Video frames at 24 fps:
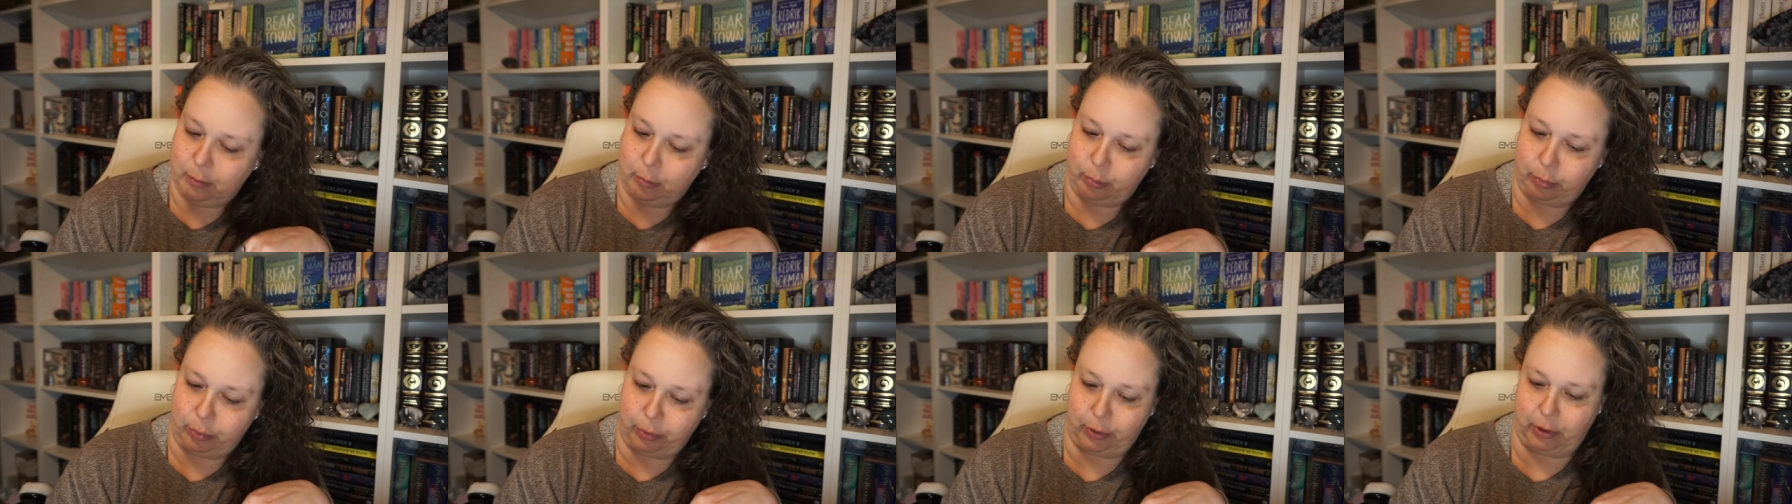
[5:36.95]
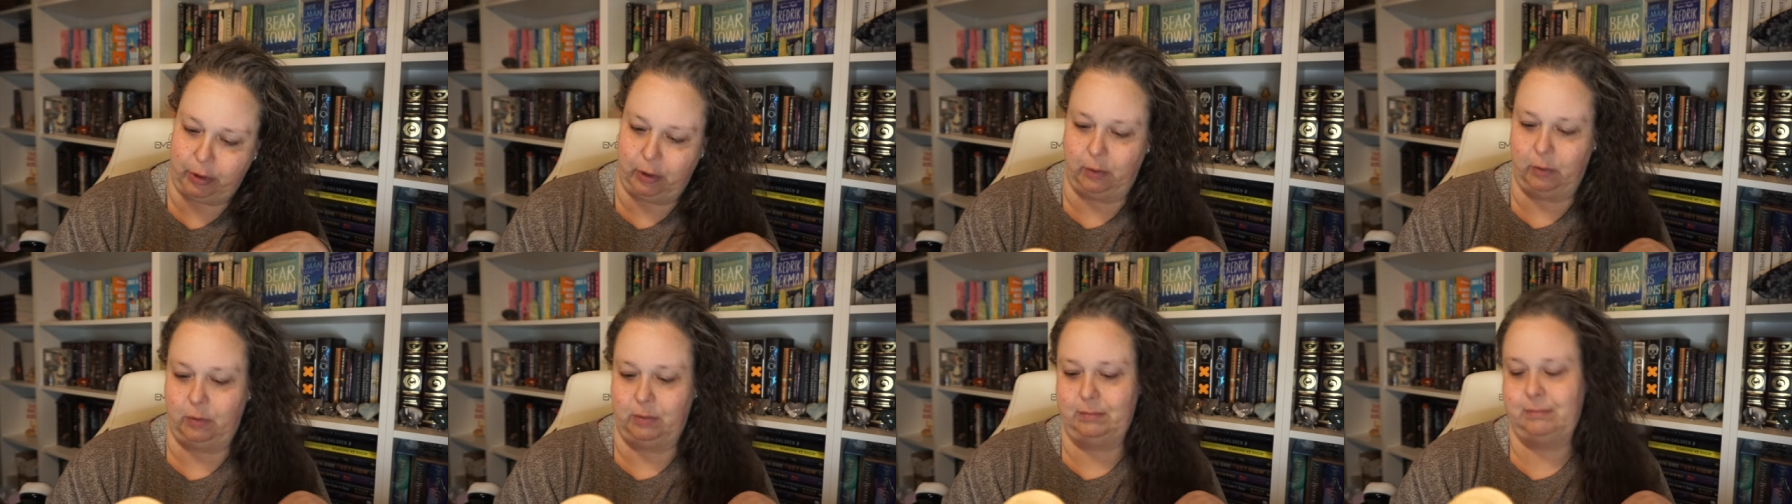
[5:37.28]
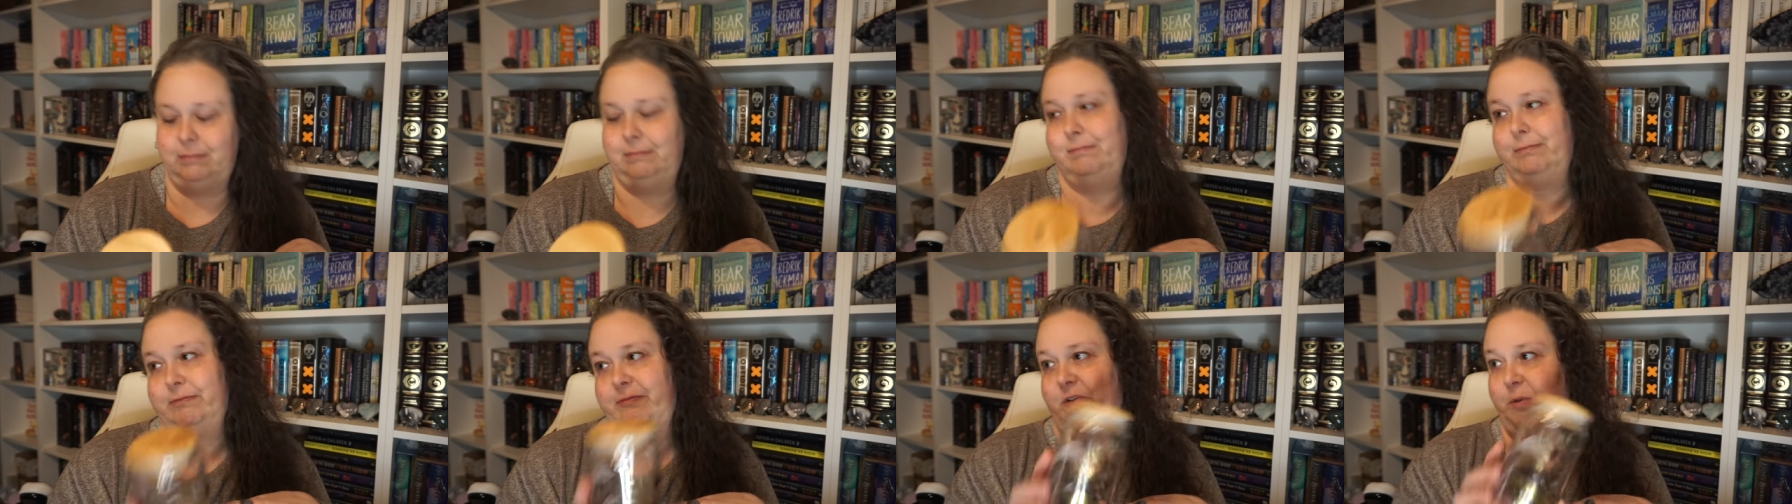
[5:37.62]
Brew
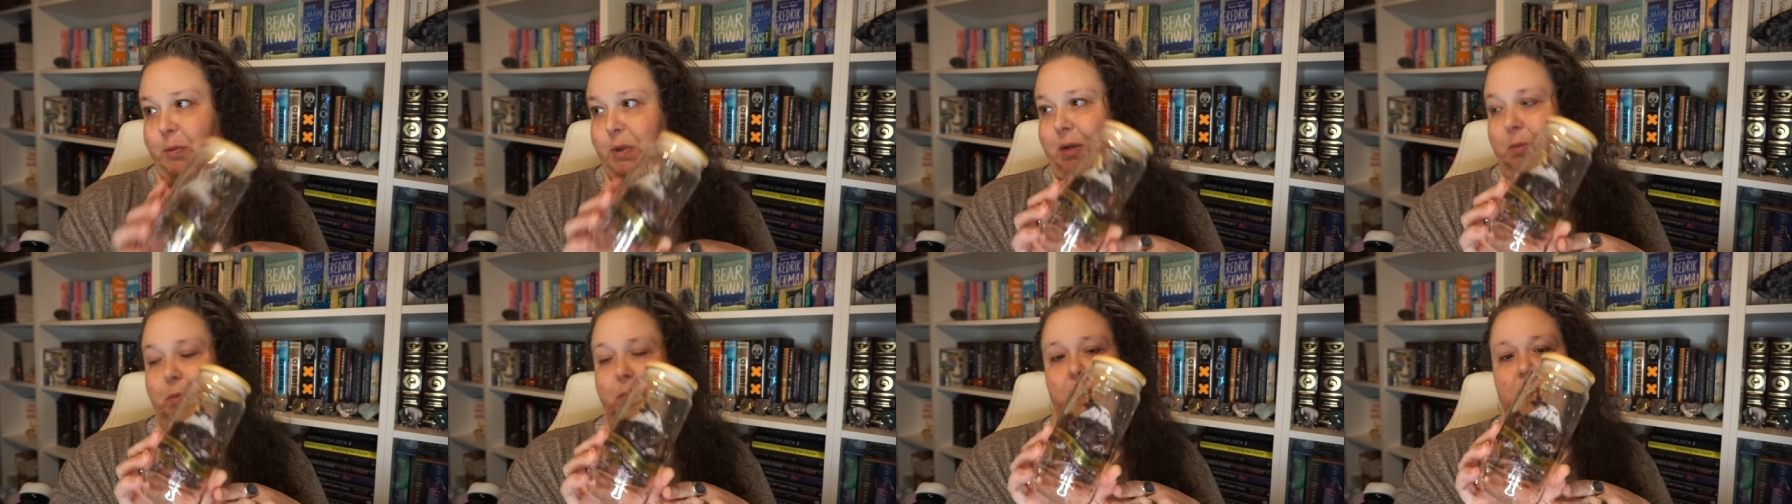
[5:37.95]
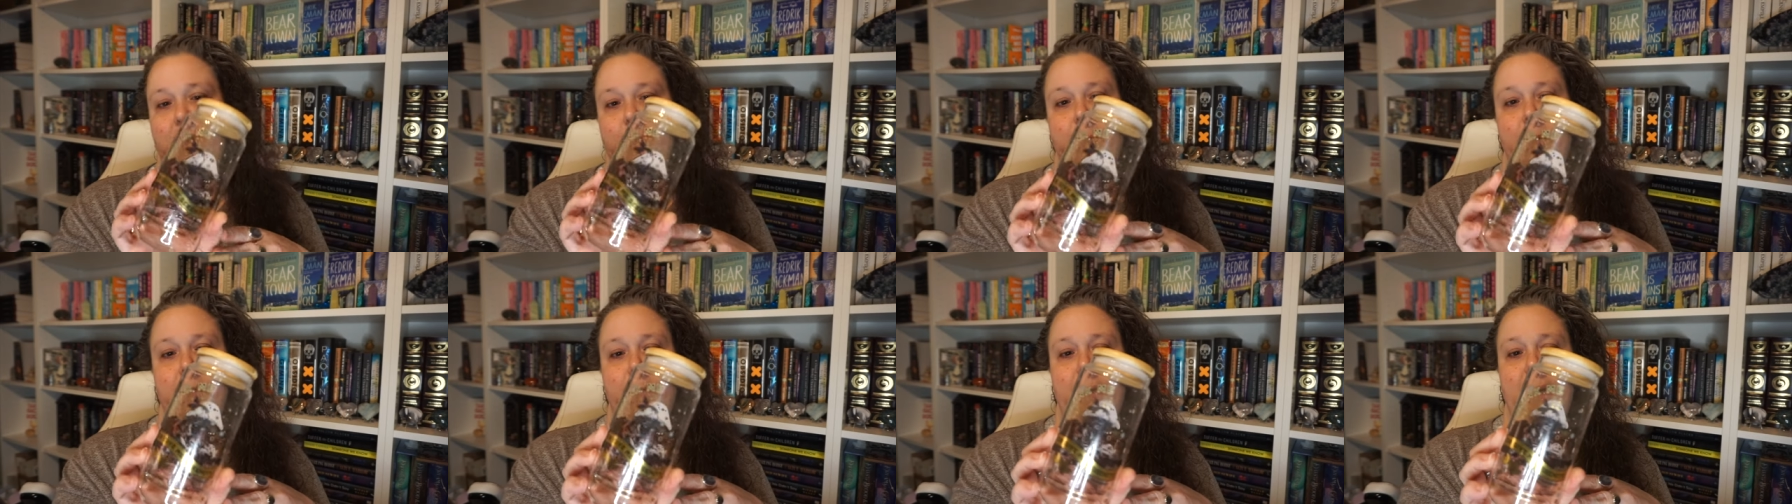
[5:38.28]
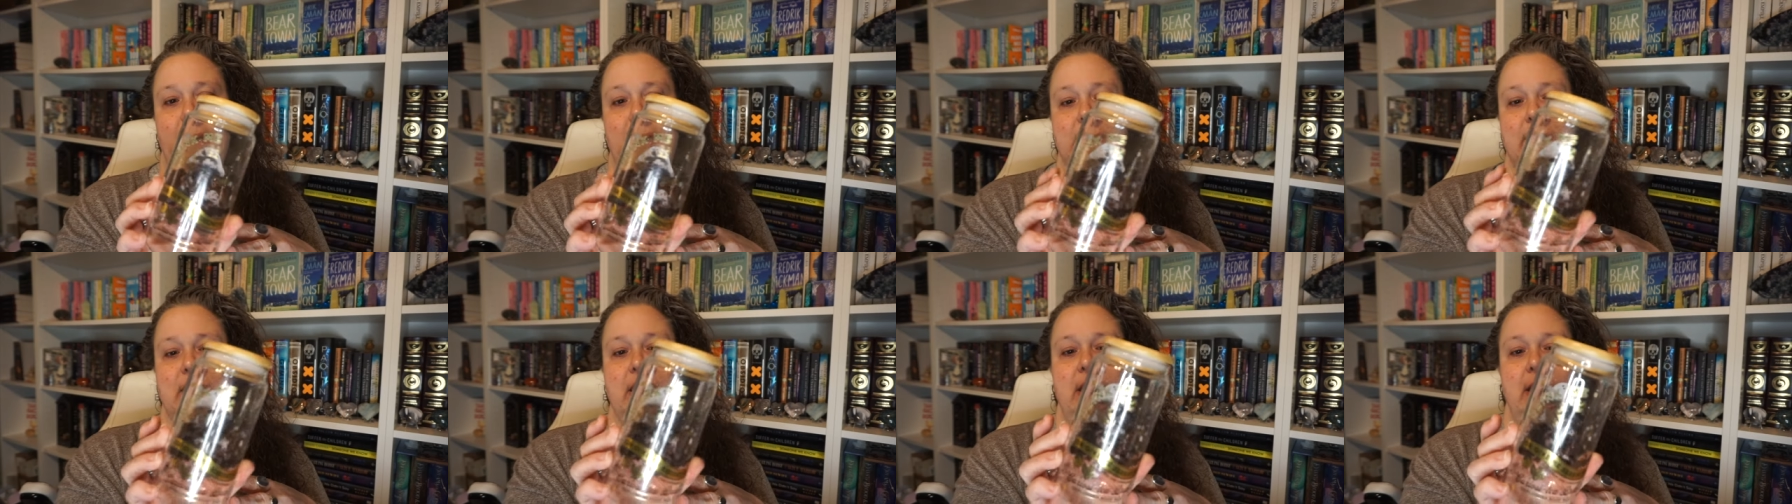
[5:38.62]
from Unplugged Book
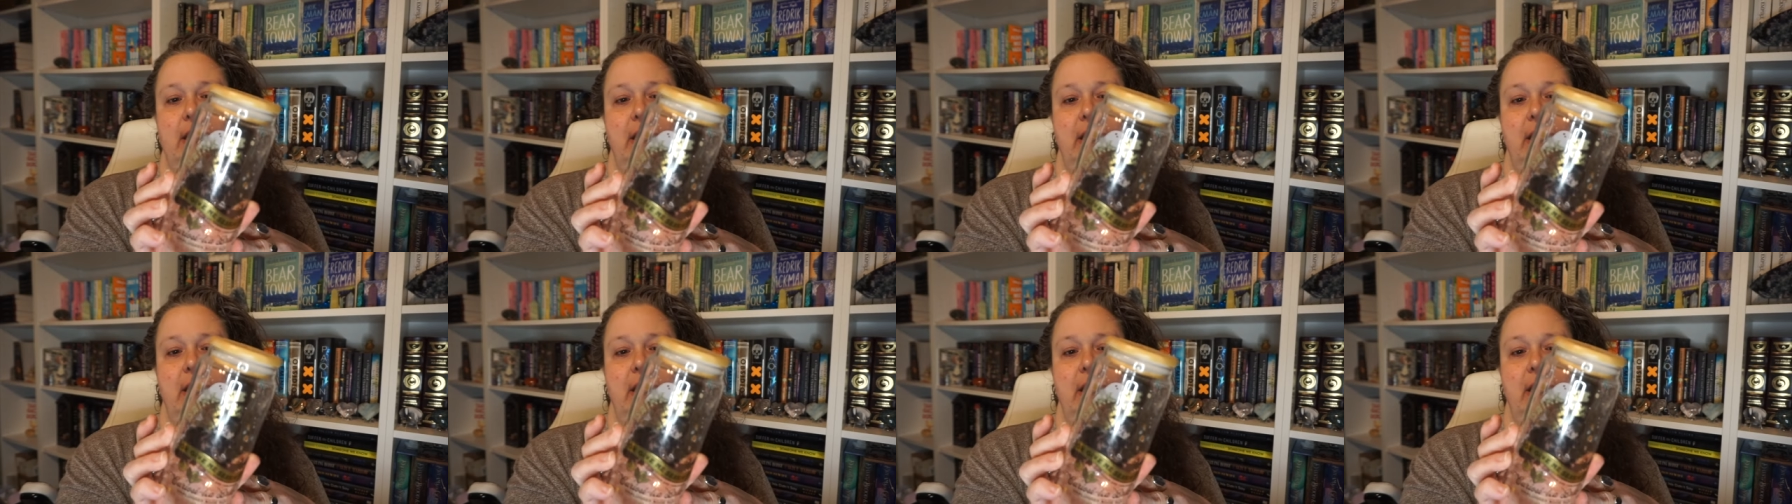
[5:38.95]
Box.